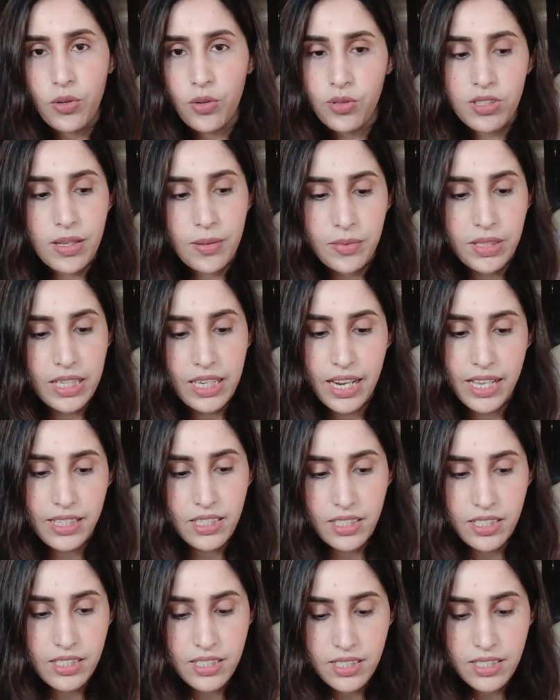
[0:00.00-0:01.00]
something like
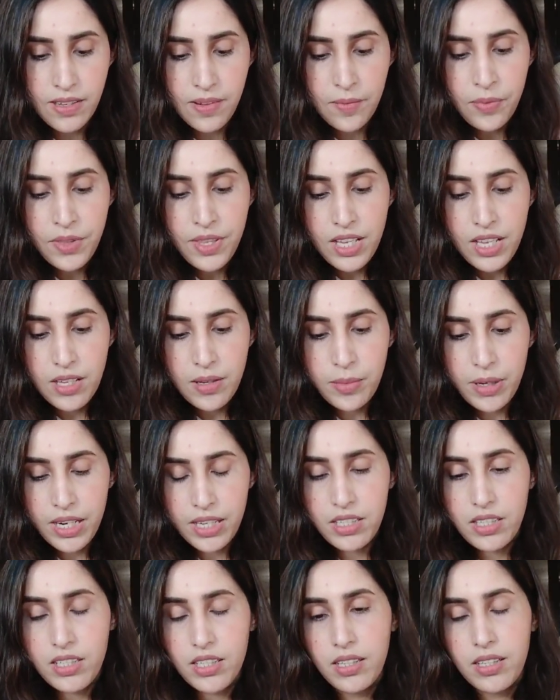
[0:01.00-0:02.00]
this.
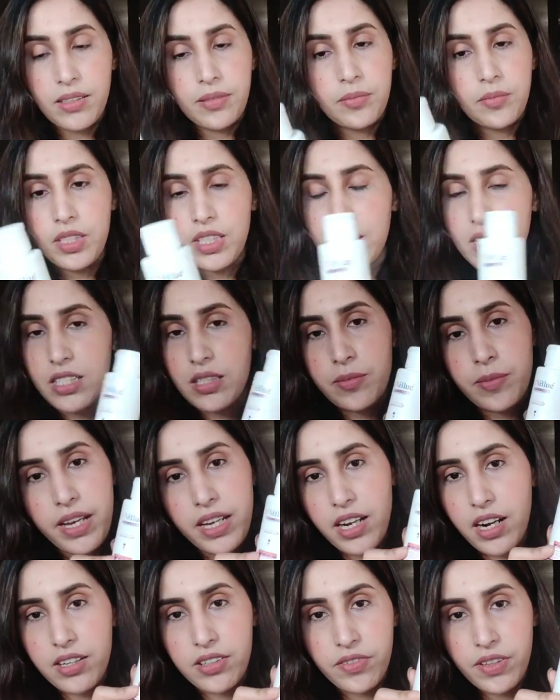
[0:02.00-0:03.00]
But this is my
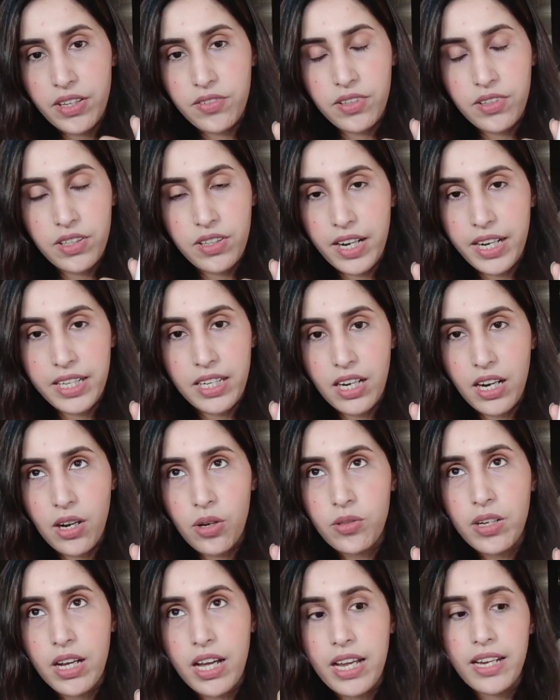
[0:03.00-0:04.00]
current favorite right
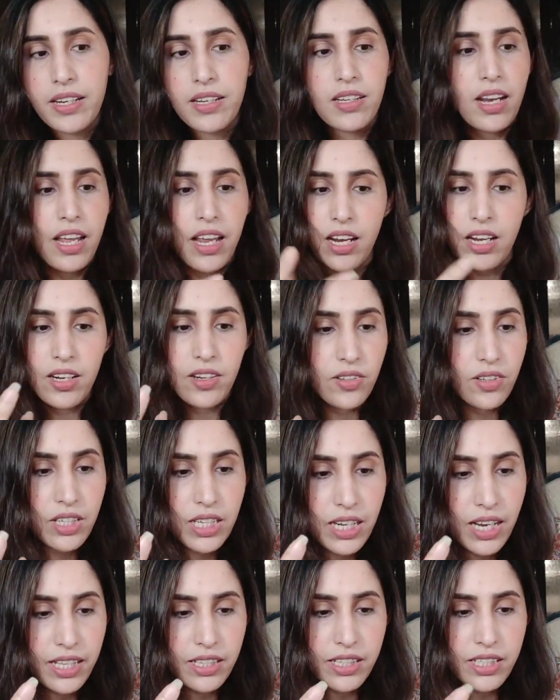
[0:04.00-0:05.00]
now. I really
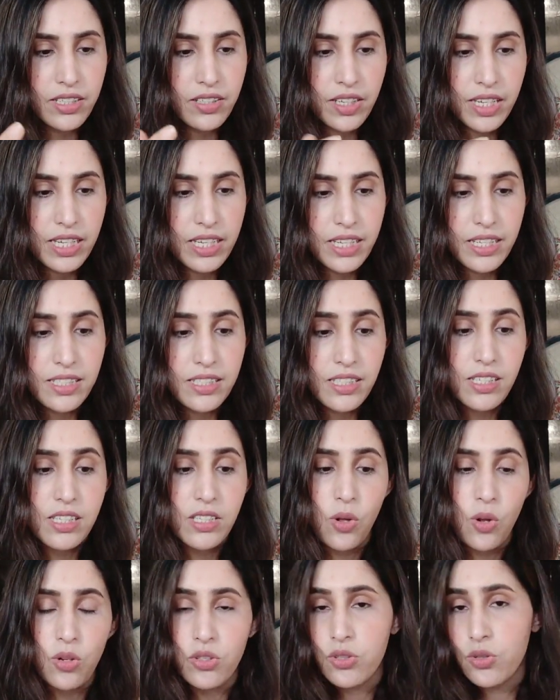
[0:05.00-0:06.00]
like the ingredients. This
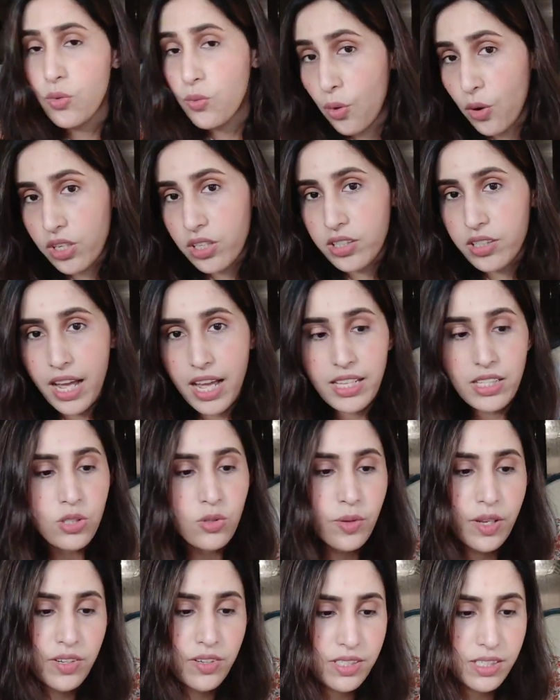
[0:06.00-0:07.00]
is also water and
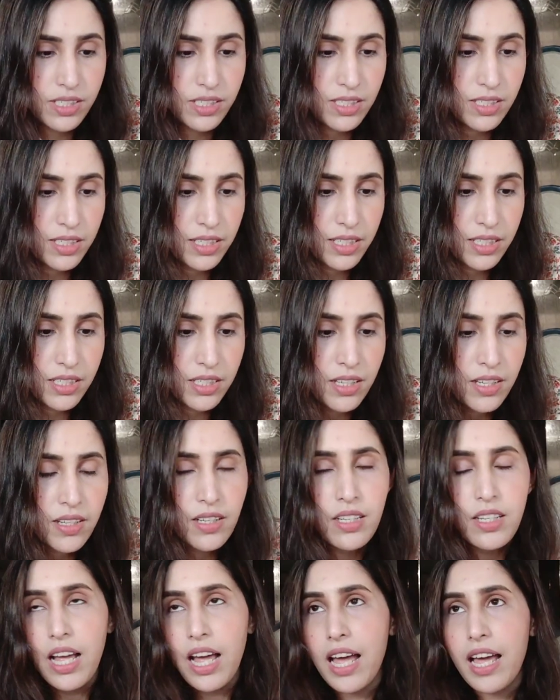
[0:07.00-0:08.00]
sweat resistant.
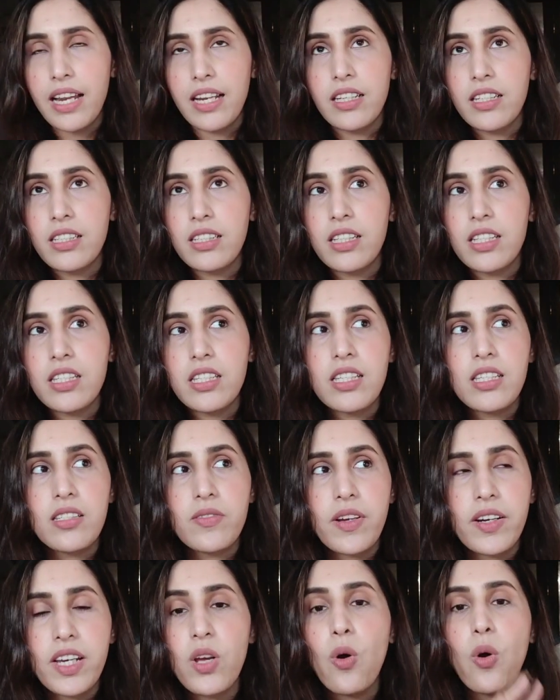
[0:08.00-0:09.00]
And this is
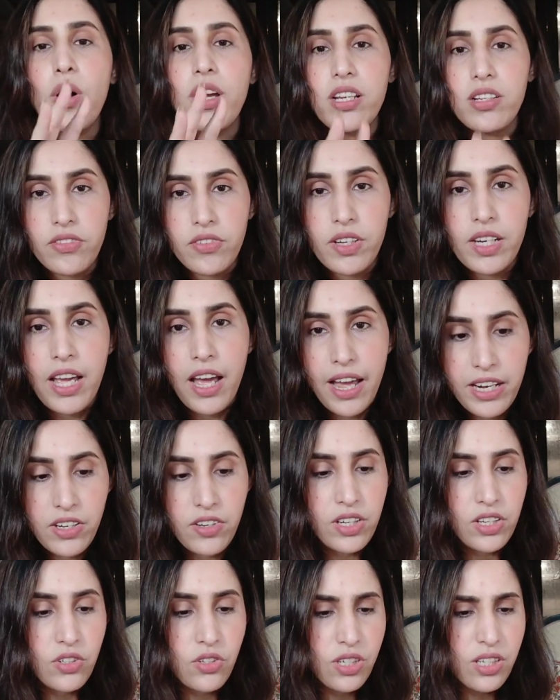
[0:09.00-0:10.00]
very oil-free
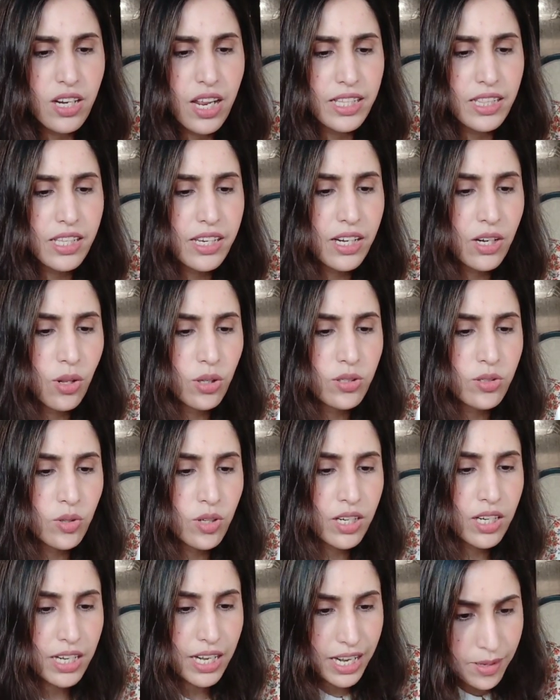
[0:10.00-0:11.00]
hydration. I think it also
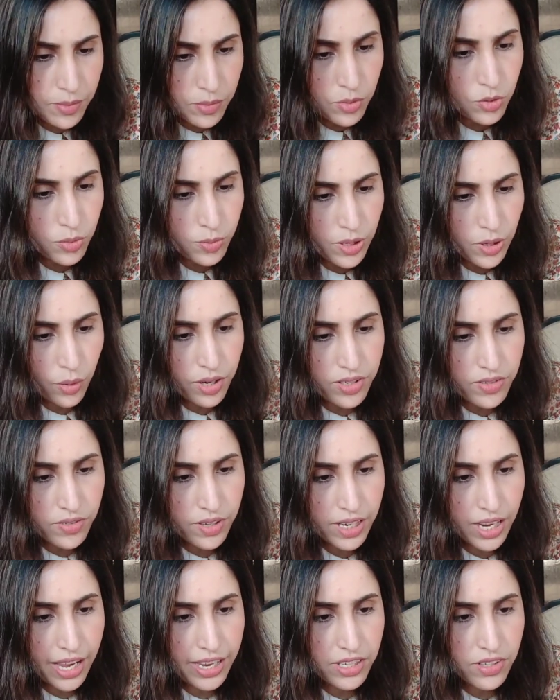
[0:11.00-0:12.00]
claims to be
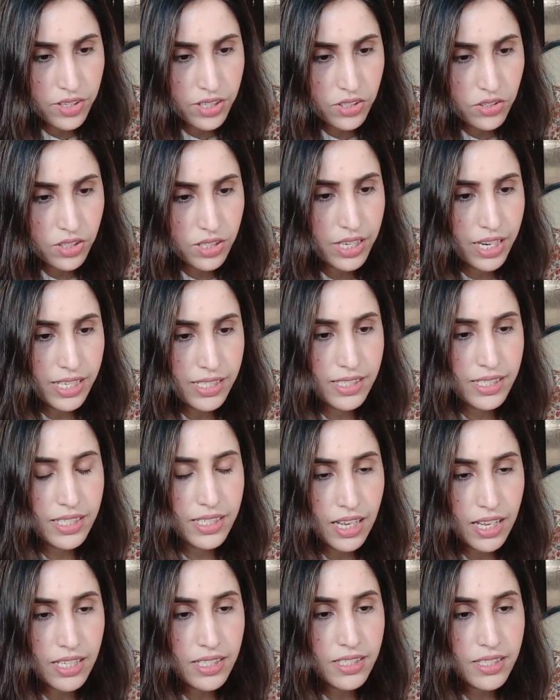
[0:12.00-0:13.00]
oil-free hydration. Yes, it
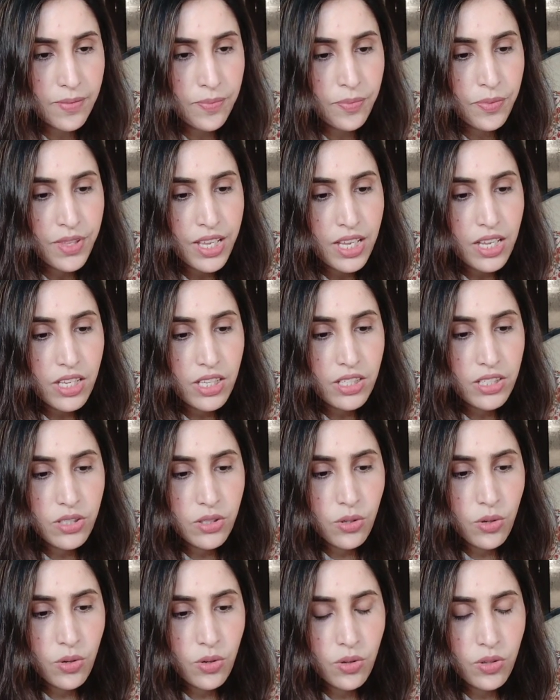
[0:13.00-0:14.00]
does.
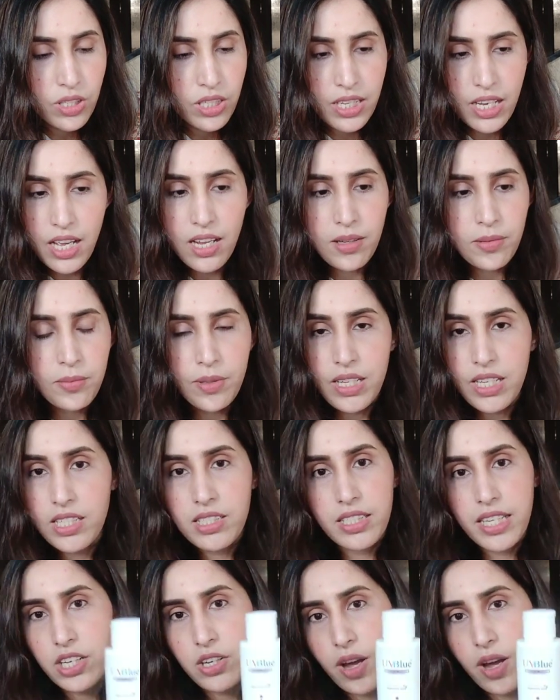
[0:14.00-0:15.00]
So yeah,
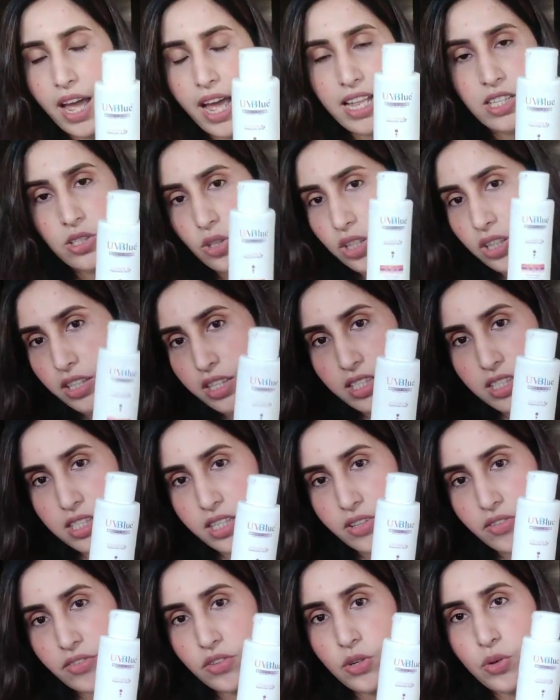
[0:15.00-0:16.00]
please get your hands on this
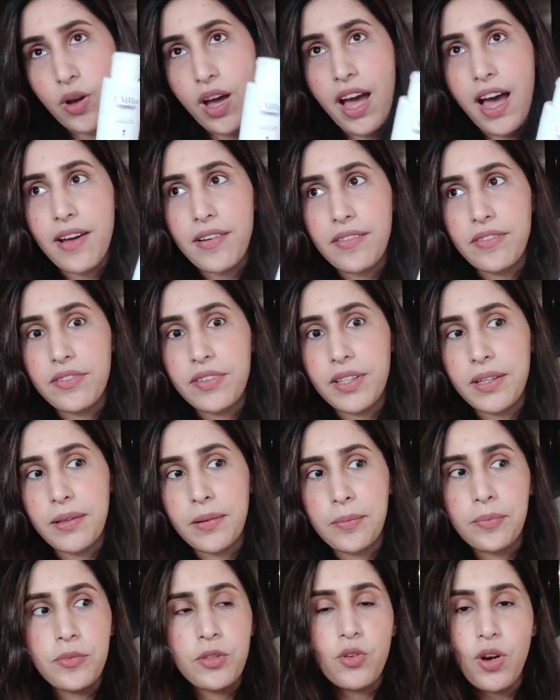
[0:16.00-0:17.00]
if you have
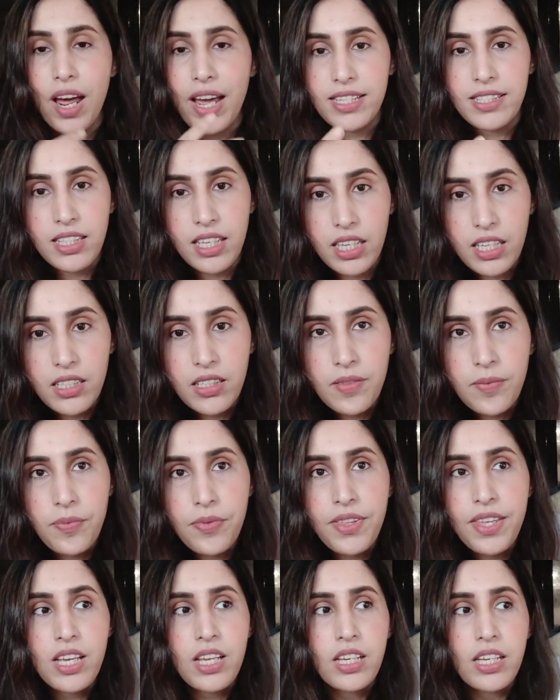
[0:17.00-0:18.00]
dry skin
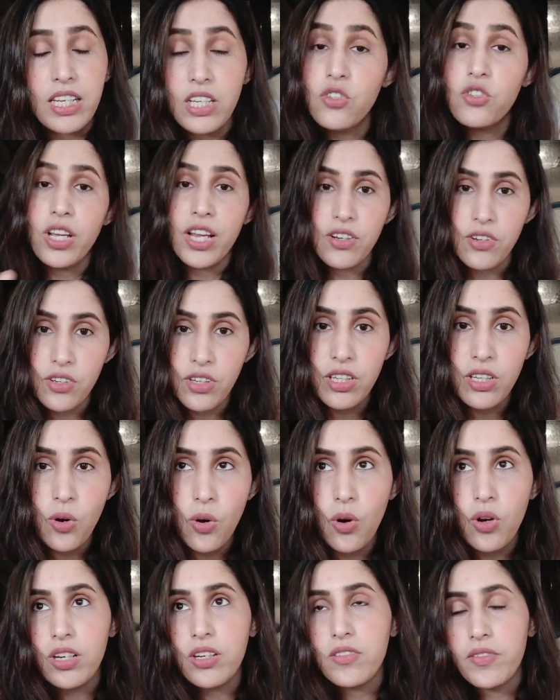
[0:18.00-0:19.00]
in general
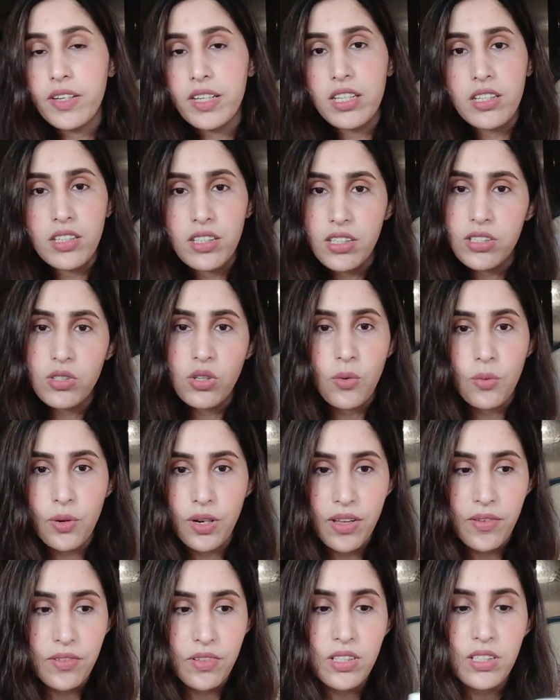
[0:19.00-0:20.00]
or in winters or
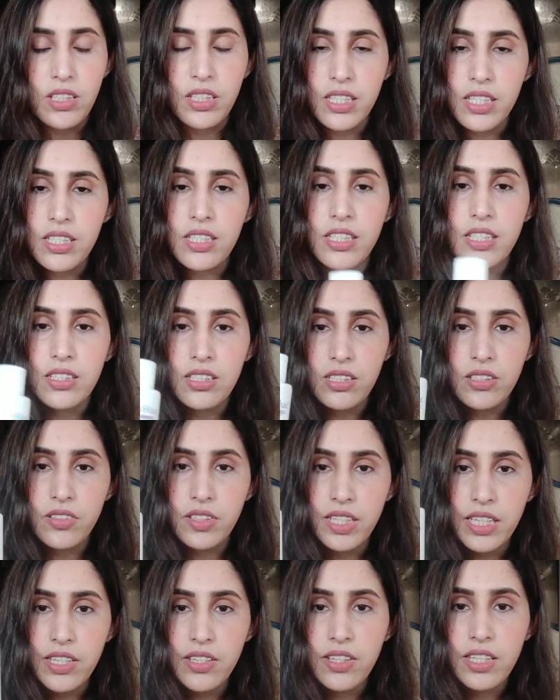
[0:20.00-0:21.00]
whatever. This is a
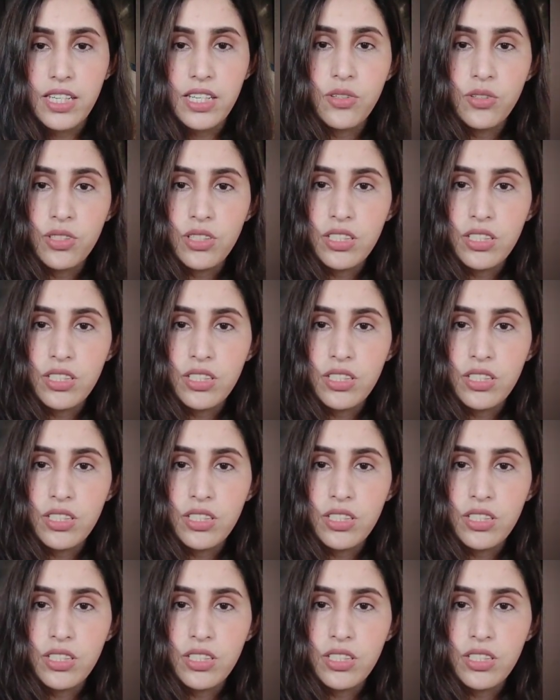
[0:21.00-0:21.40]
really, really good